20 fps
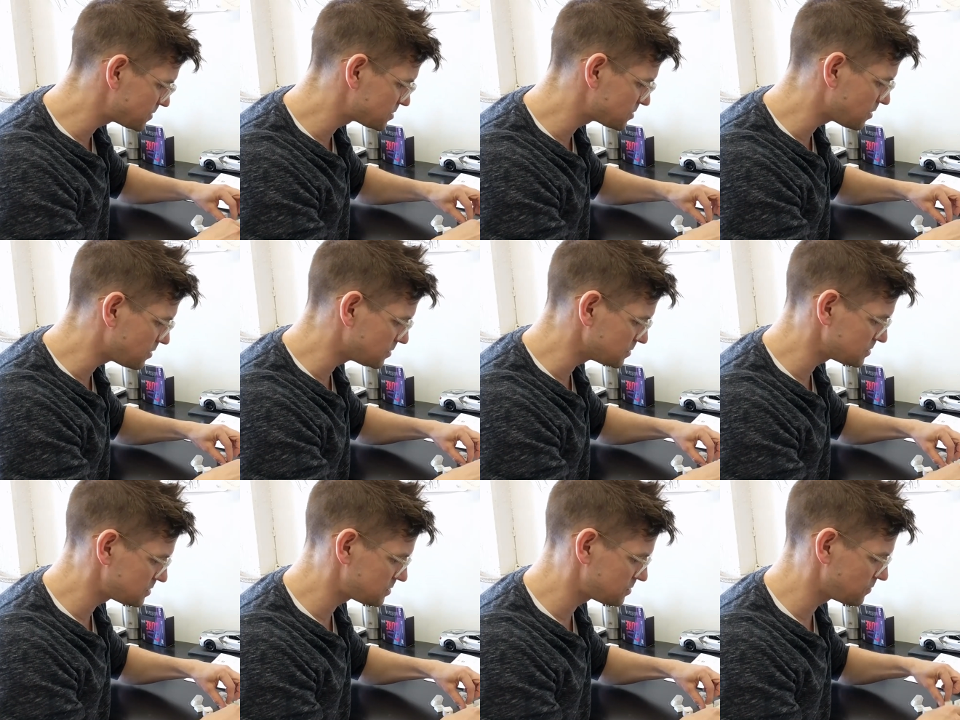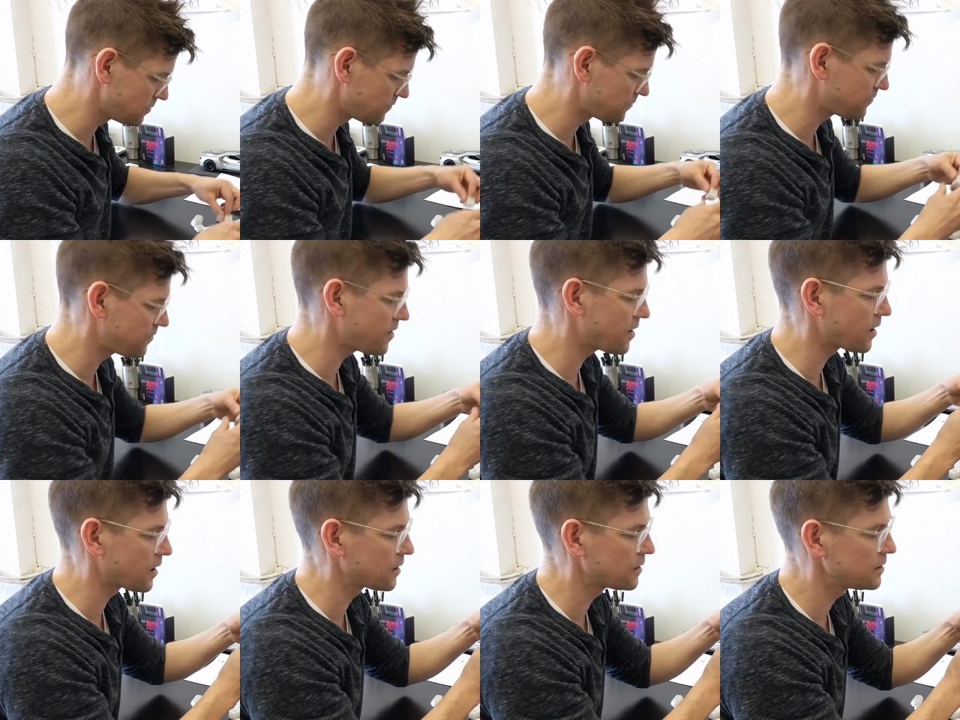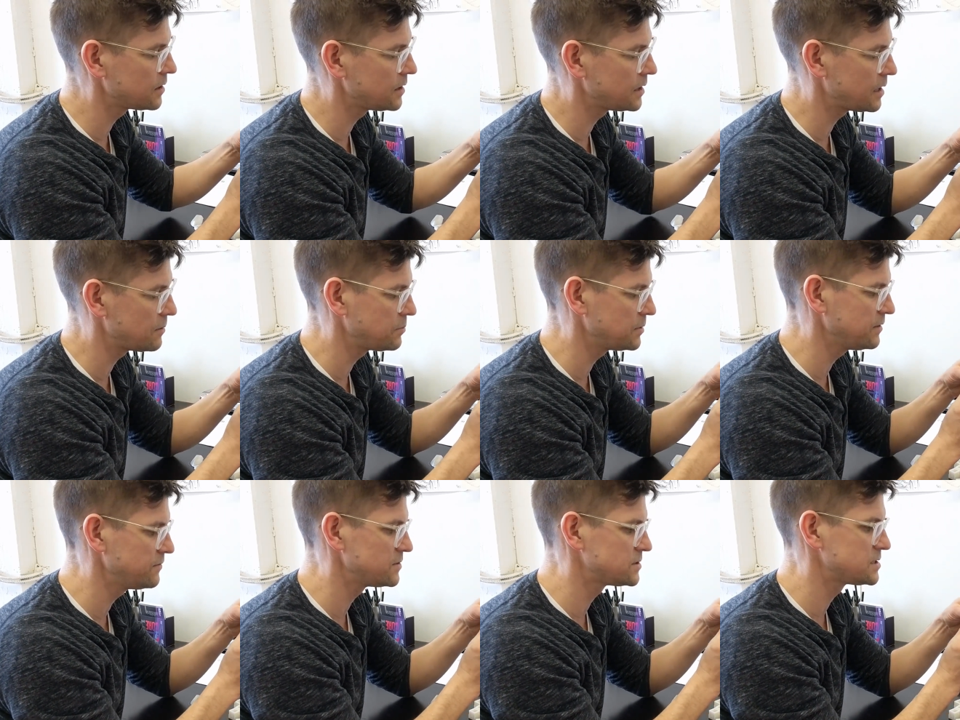results so far, and I
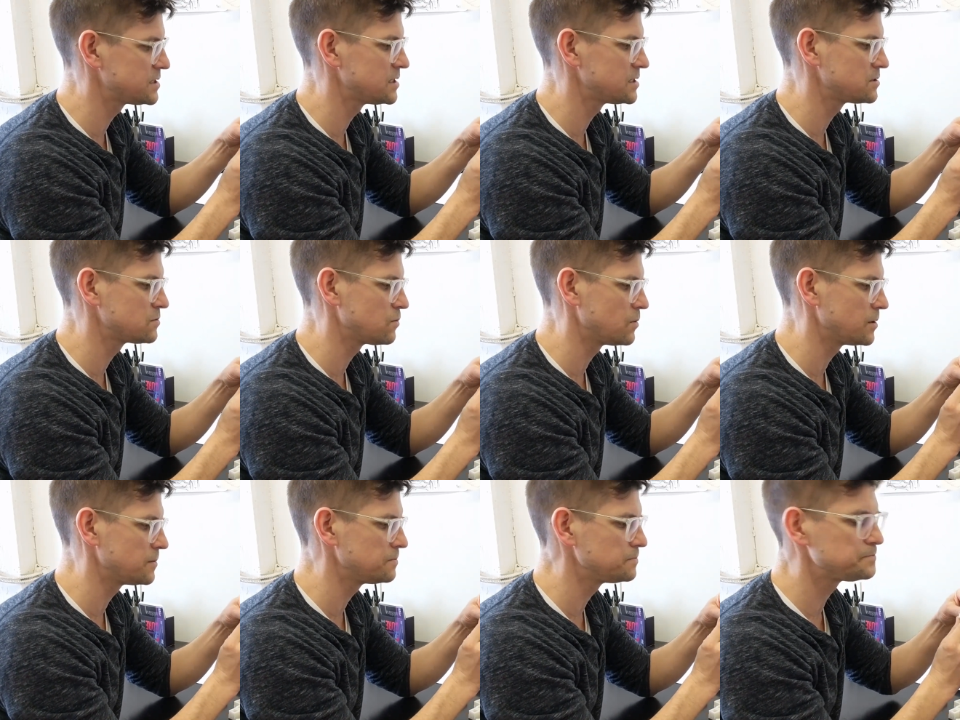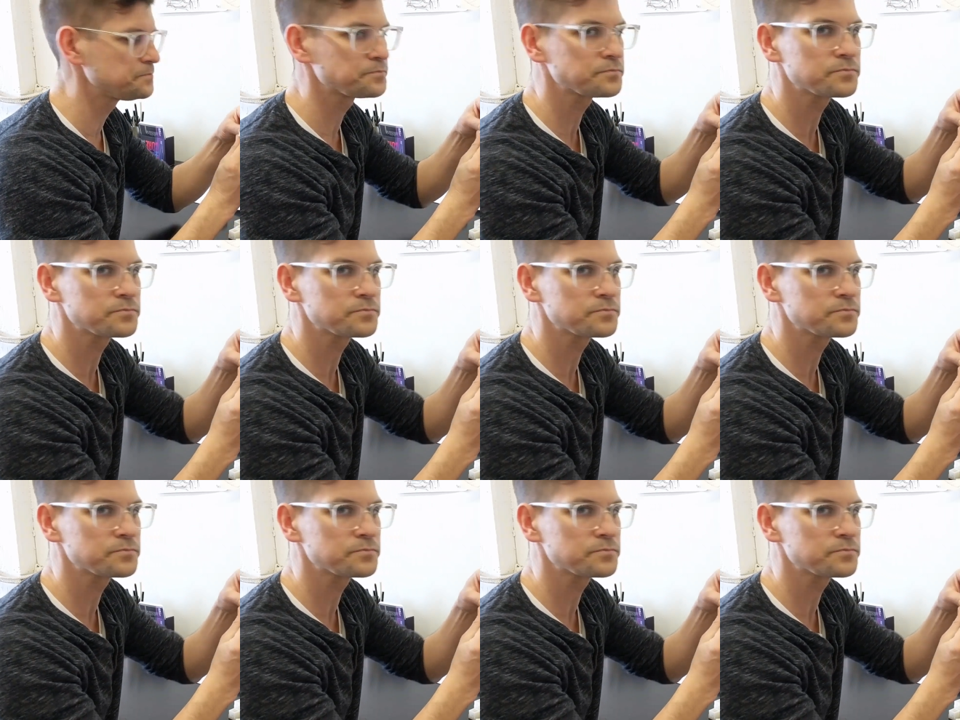believe it's this one.